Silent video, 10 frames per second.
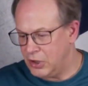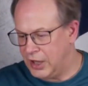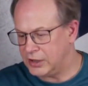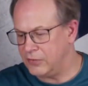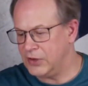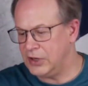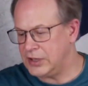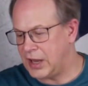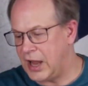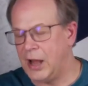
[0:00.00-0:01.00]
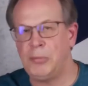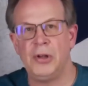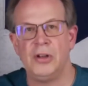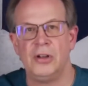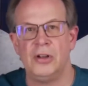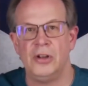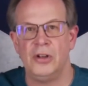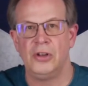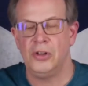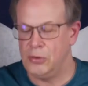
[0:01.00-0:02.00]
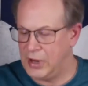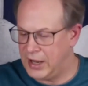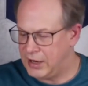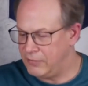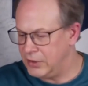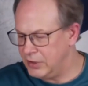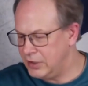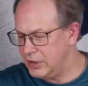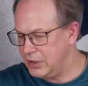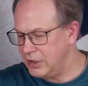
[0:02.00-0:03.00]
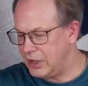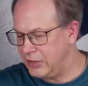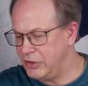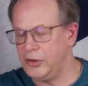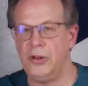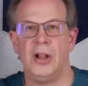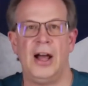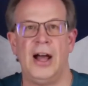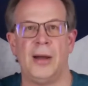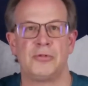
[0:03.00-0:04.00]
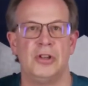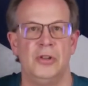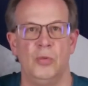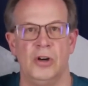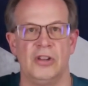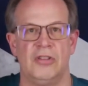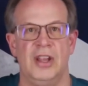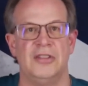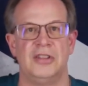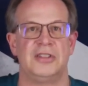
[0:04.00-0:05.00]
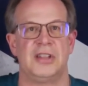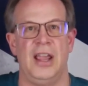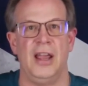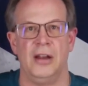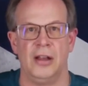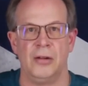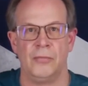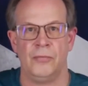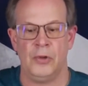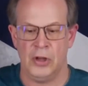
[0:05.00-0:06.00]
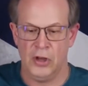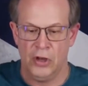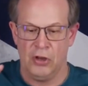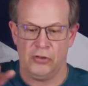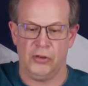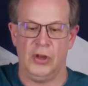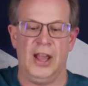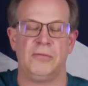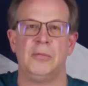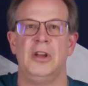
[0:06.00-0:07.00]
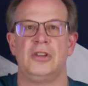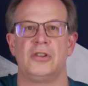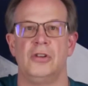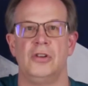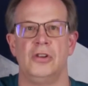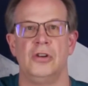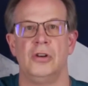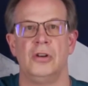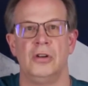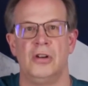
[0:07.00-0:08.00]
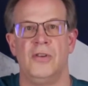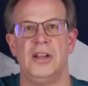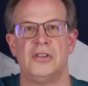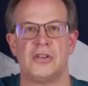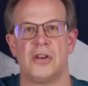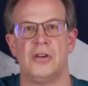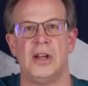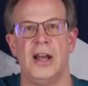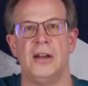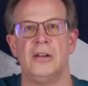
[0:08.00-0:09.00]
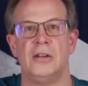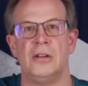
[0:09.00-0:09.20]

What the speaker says: At the very top, you have a little option where it says it's scanning. So you have to make sure your device is turned on.